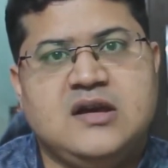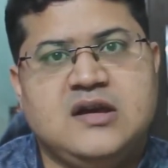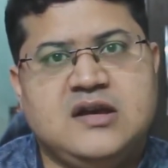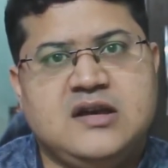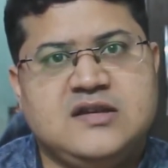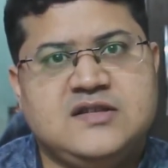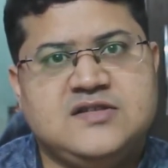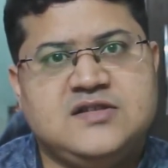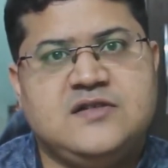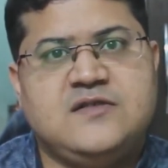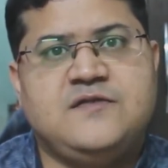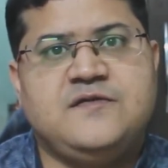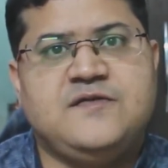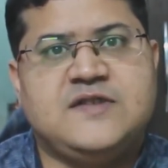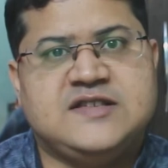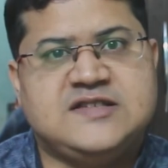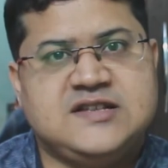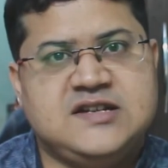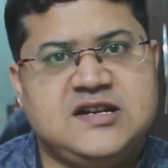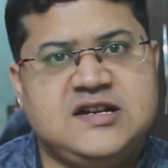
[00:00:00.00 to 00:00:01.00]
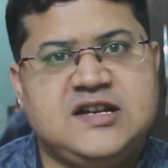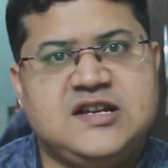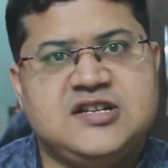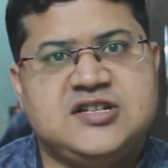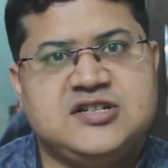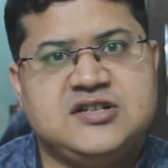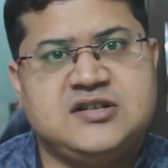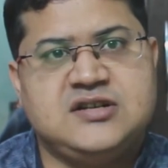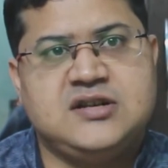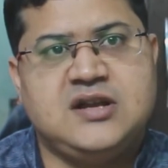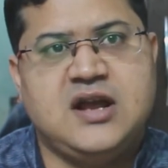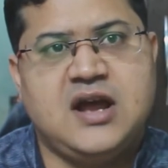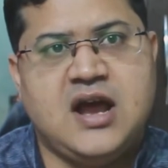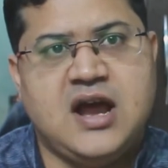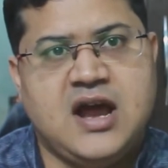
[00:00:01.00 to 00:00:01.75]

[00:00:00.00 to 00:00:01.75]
is your facilitation